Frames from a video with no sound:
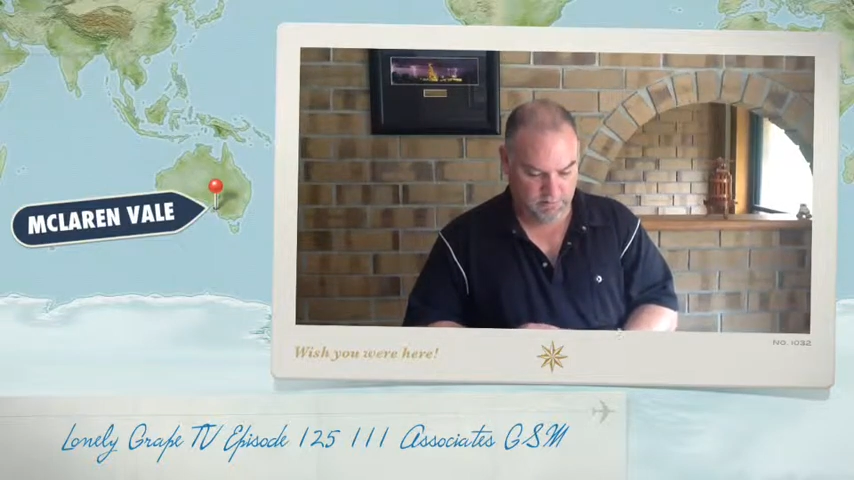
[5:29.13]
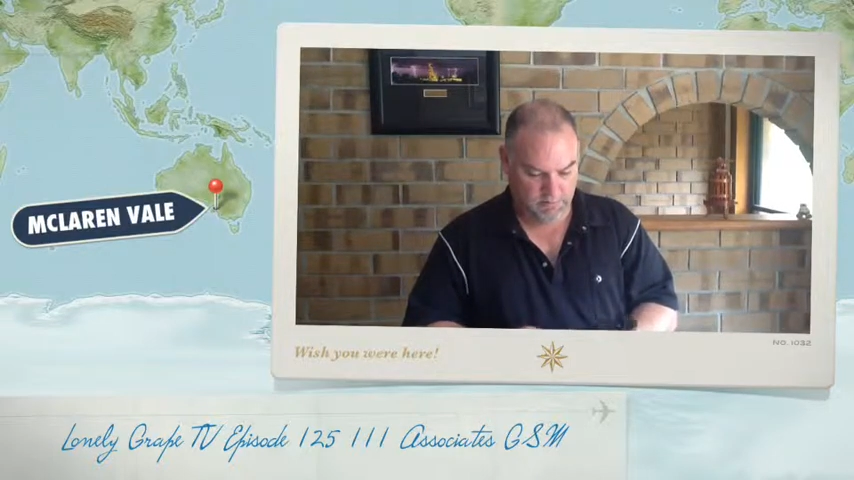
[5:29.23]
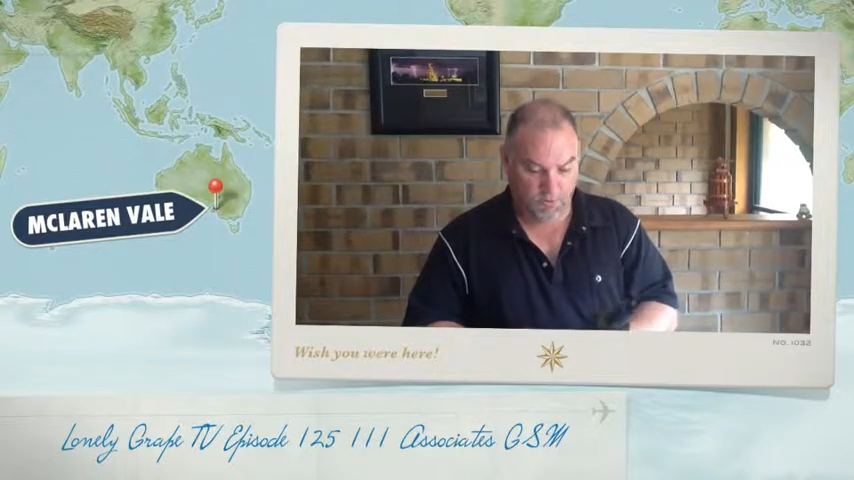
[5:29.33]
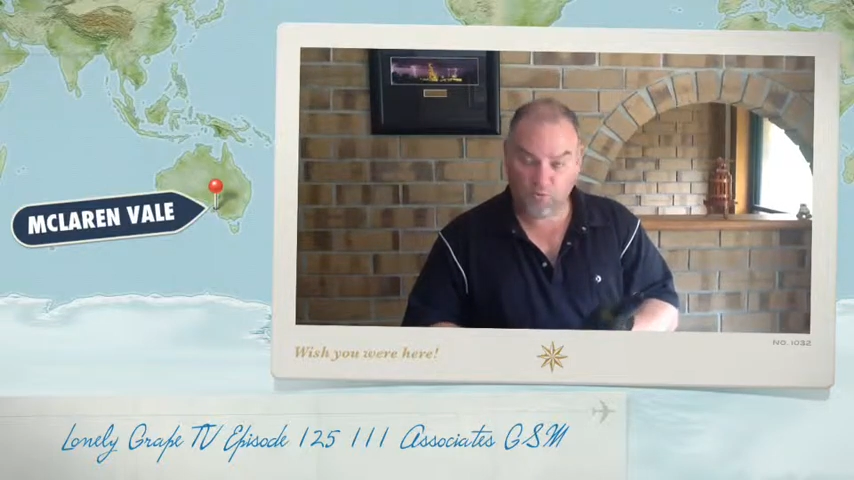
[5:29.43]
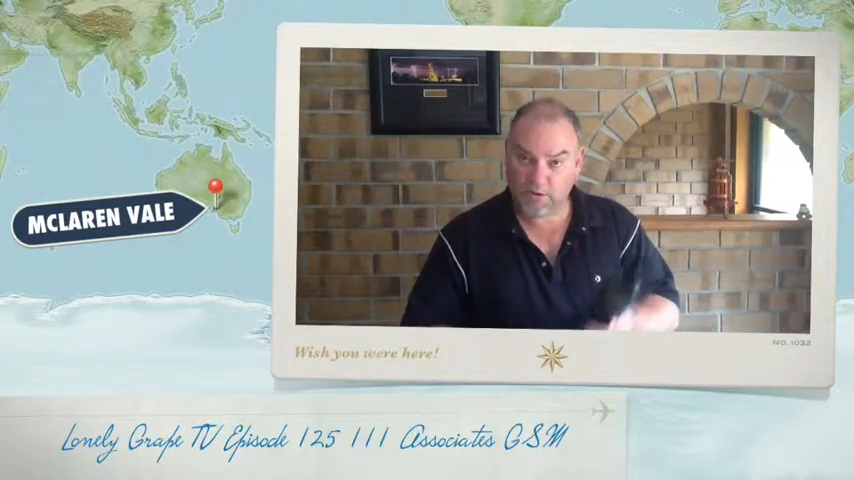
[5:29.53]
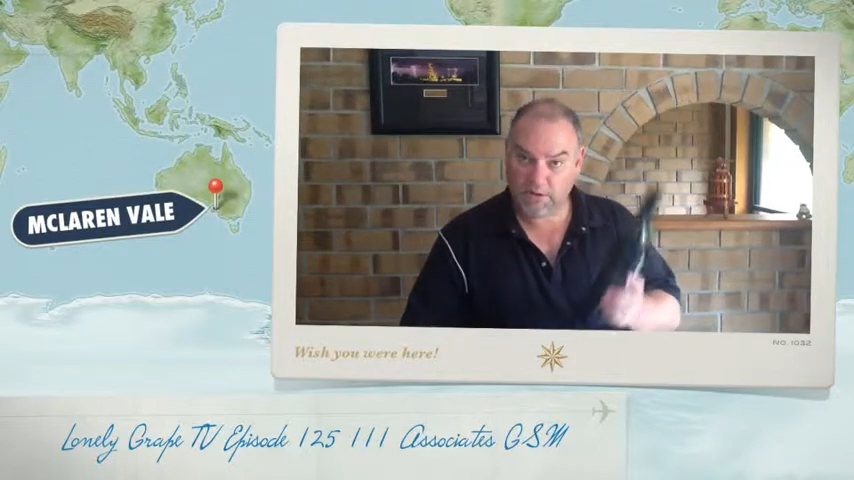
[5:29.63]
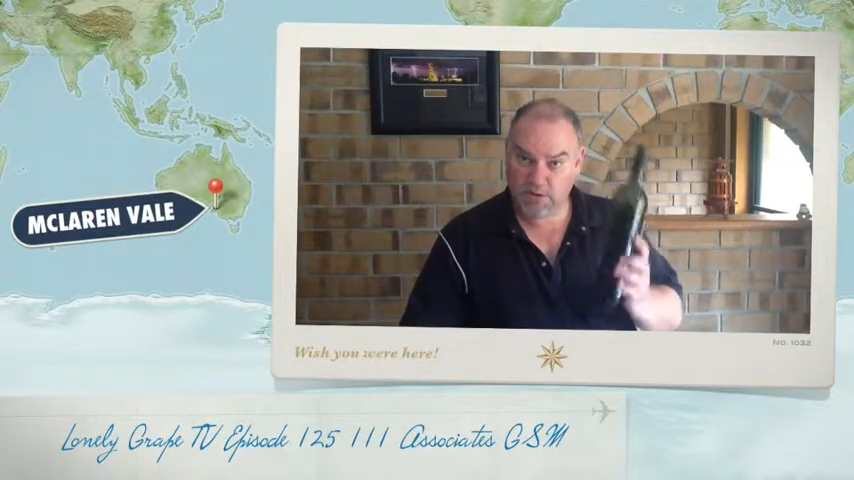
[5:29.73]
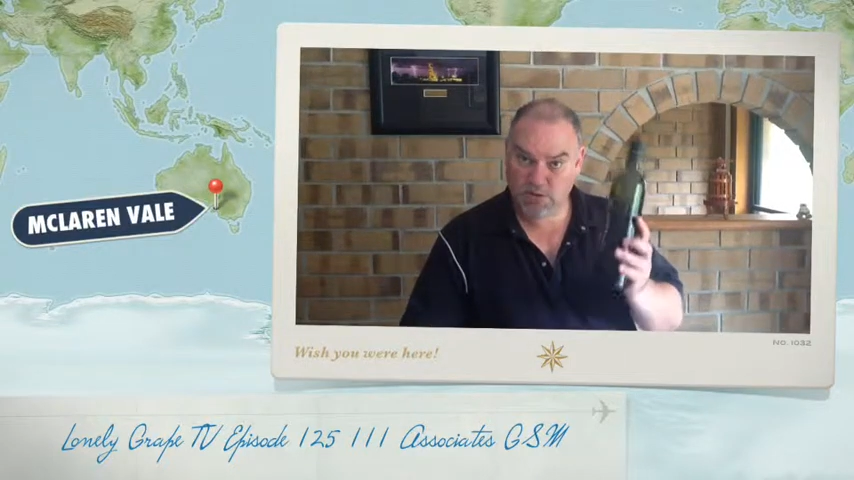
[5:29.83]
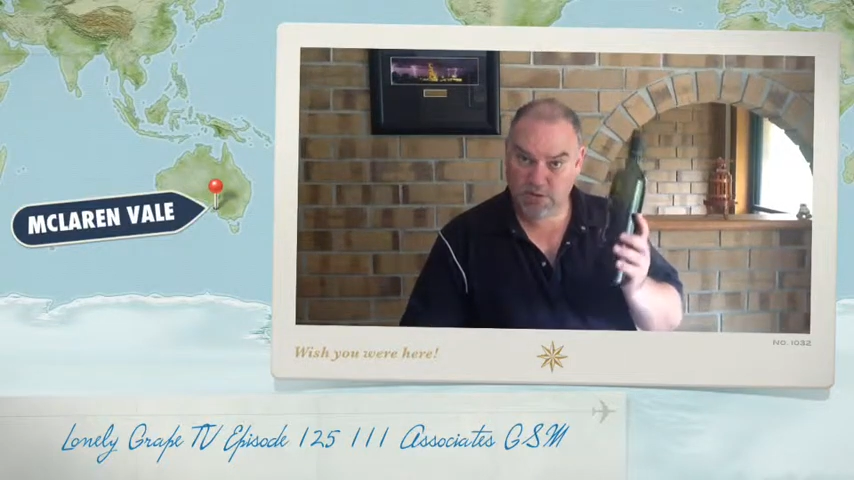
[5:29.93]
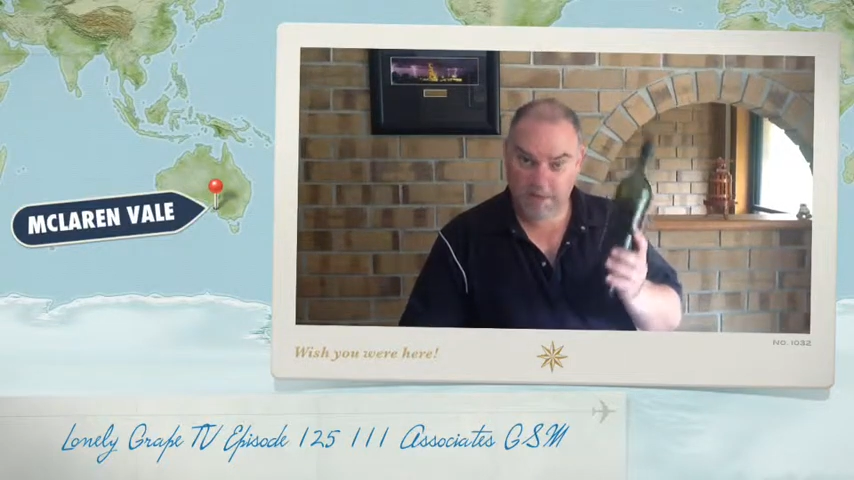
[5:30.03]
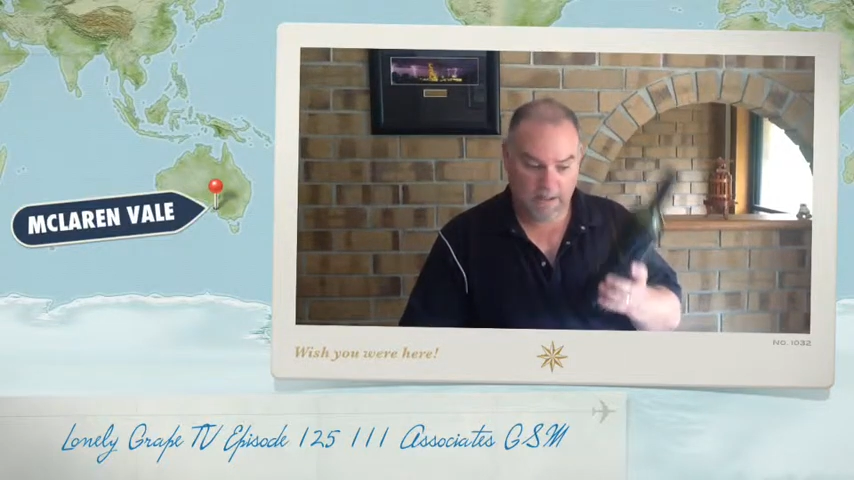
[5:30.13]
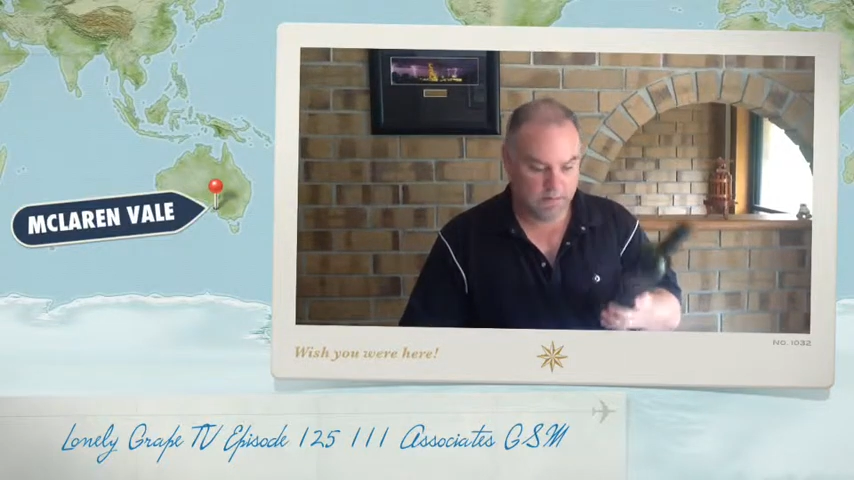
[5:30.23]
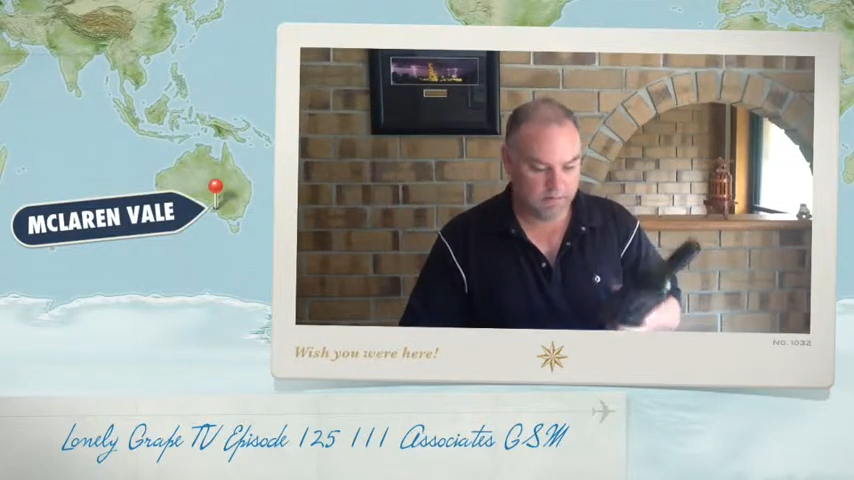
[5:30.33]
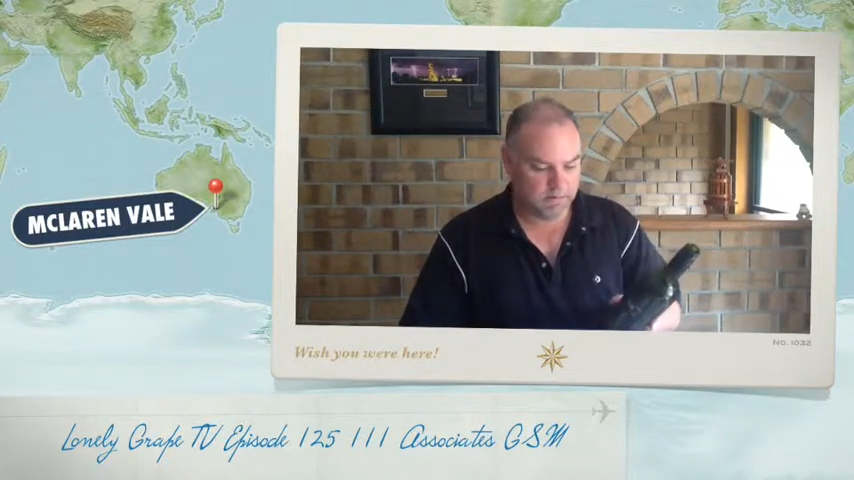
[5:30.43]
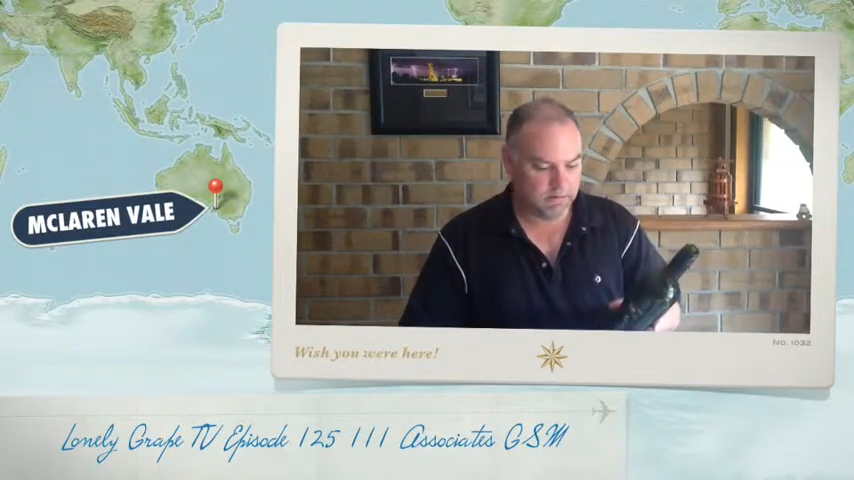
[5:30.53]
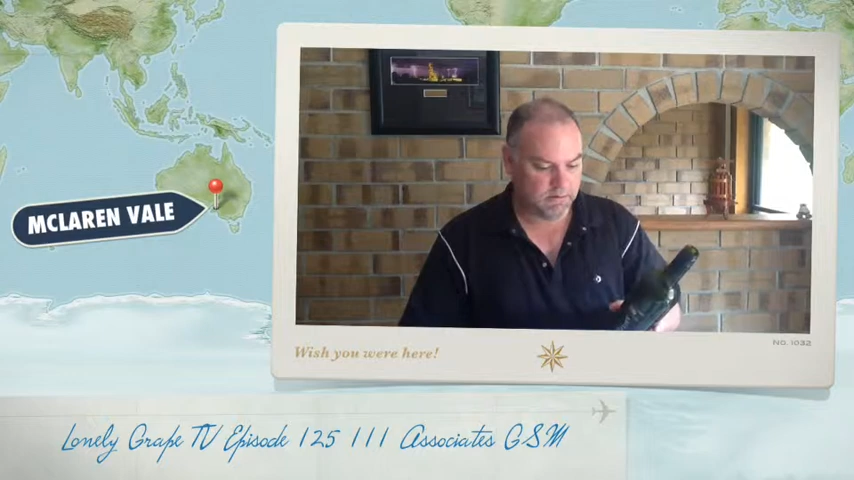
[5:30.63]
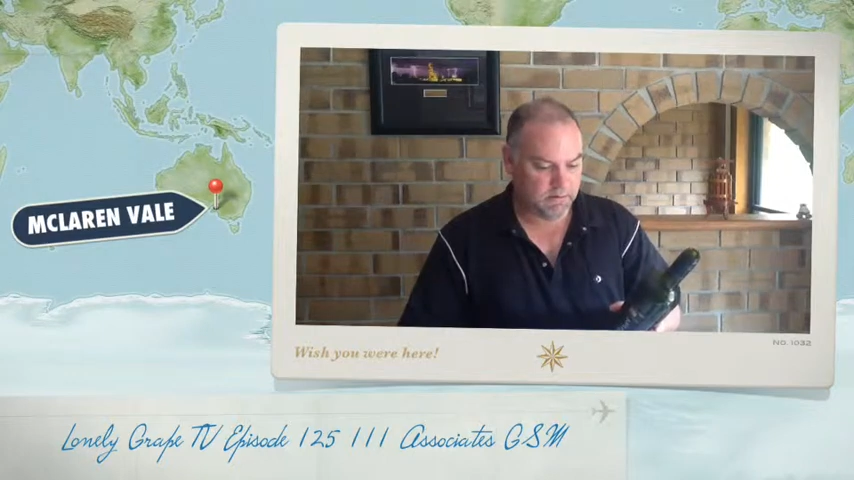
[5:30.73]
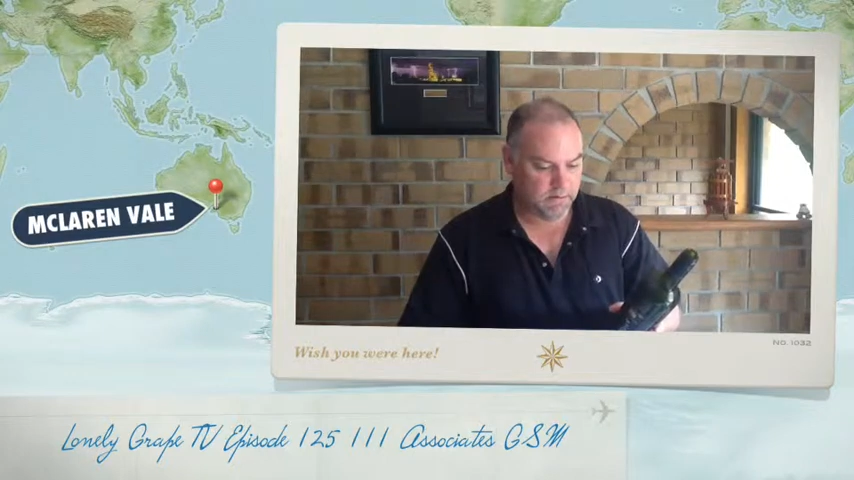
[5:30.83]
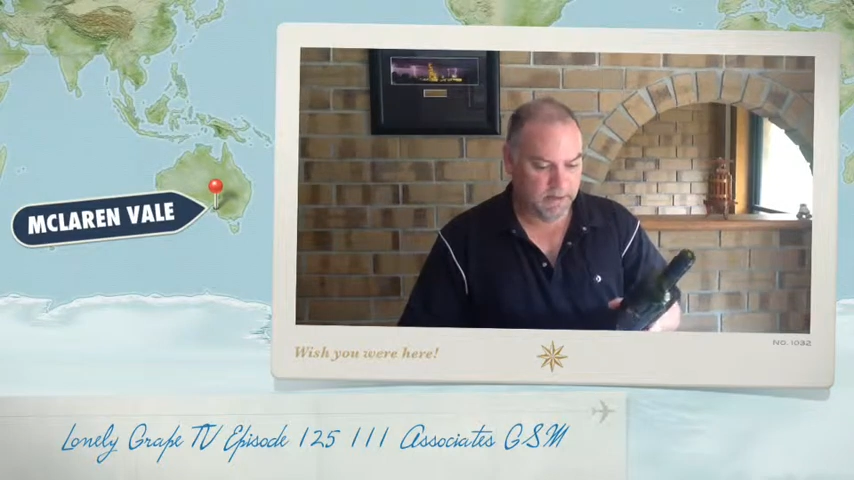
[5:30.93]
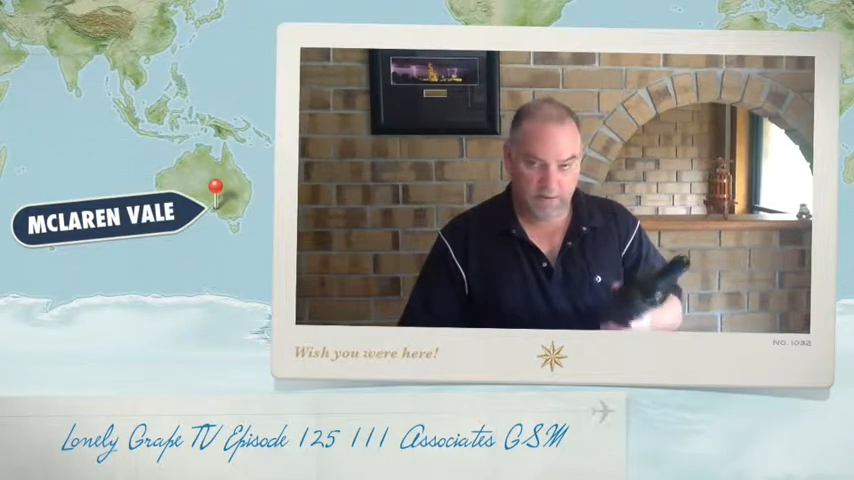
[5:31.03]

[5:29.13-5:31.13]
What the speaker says: I really enjoyed that and